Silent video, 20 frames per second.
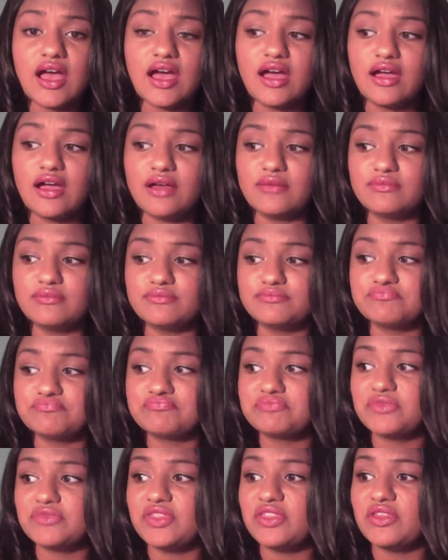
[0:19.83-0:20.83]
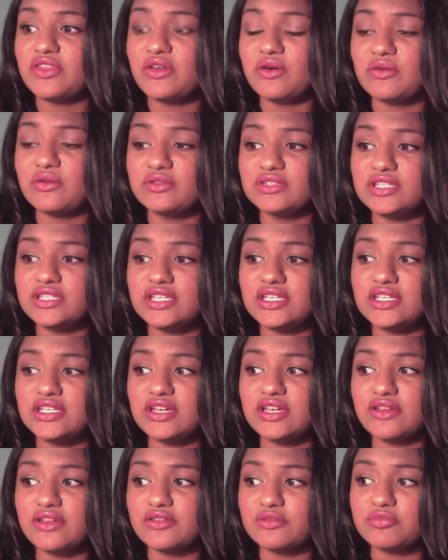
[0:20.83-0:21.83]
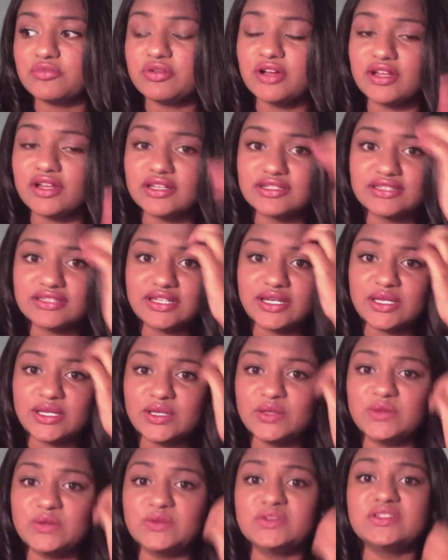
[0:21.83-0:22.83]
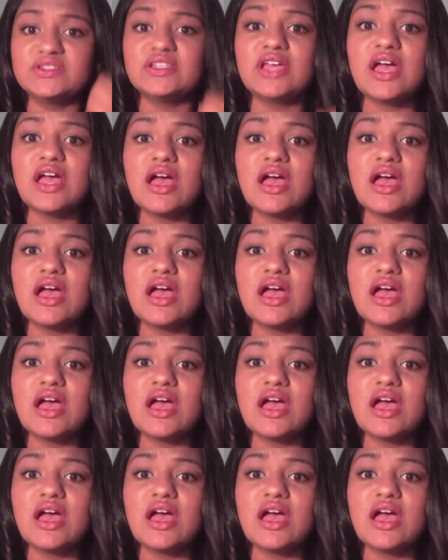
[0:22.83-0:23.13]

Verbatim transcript: Um, the only other product that I use